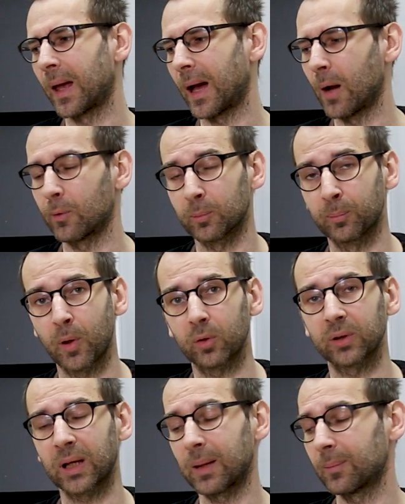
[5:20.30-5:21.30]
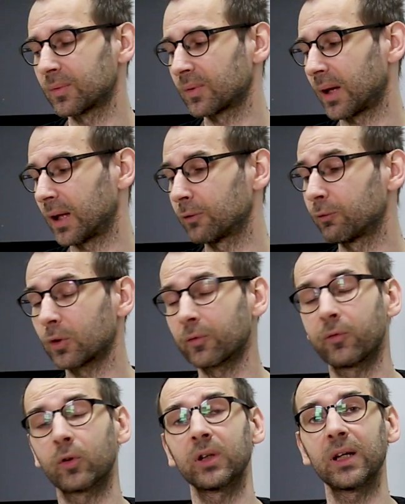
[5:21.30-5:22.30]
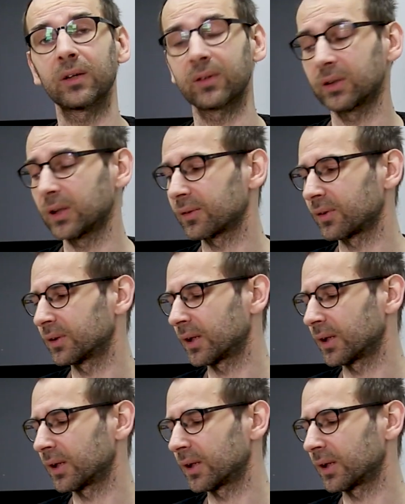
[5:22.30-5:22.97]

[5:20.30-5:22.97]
our board games, and for years and years